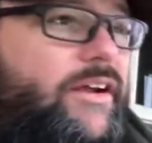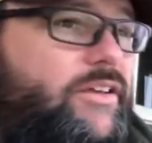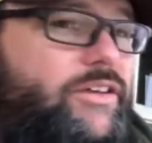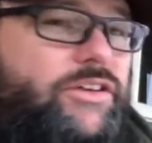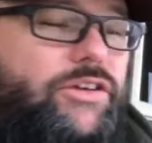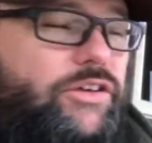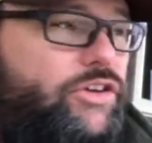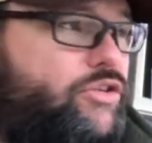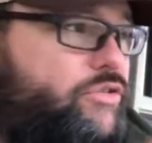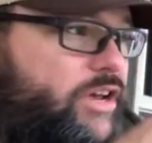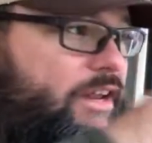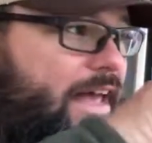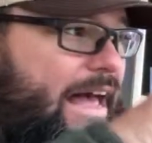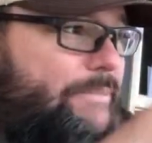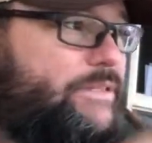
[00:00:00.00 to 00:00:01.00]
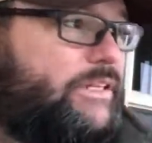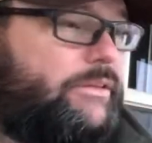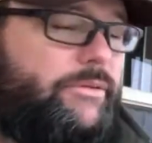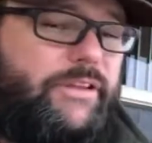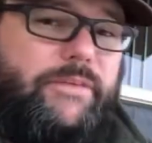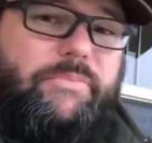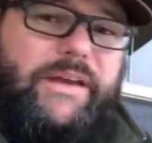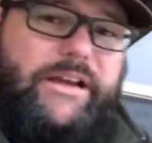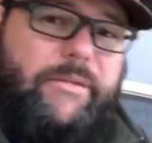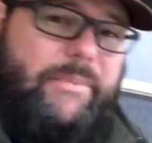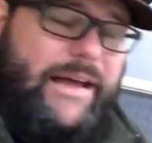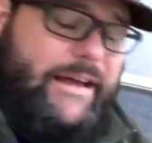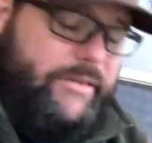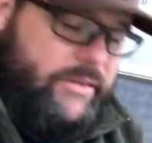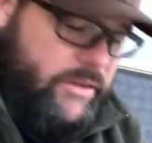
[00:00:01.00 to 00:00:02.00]
You can absolutely pick them
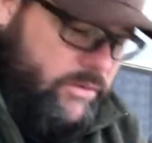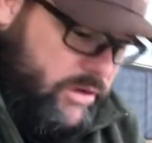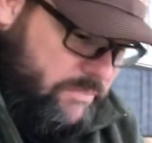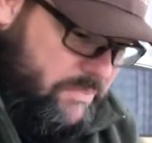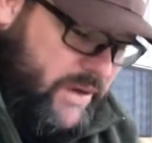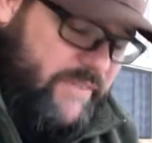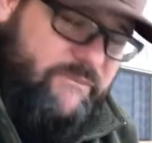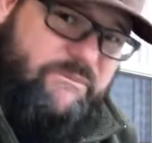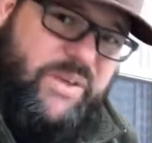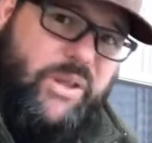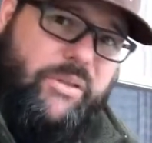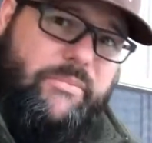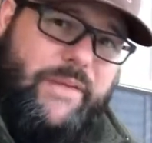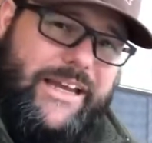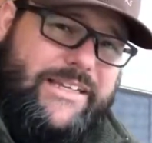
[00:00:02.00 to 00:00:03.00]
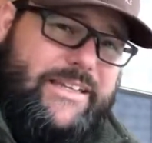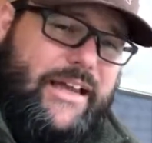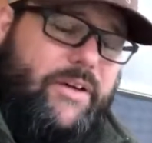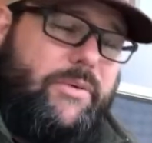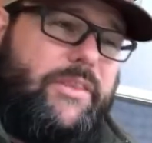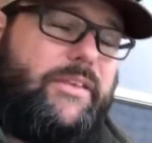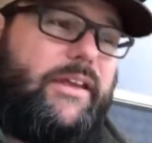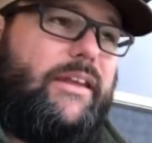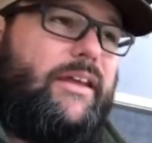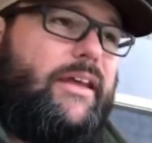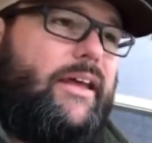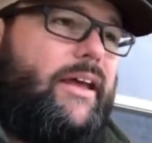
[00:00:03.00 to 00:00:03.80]
out. You can pick field mice out with it.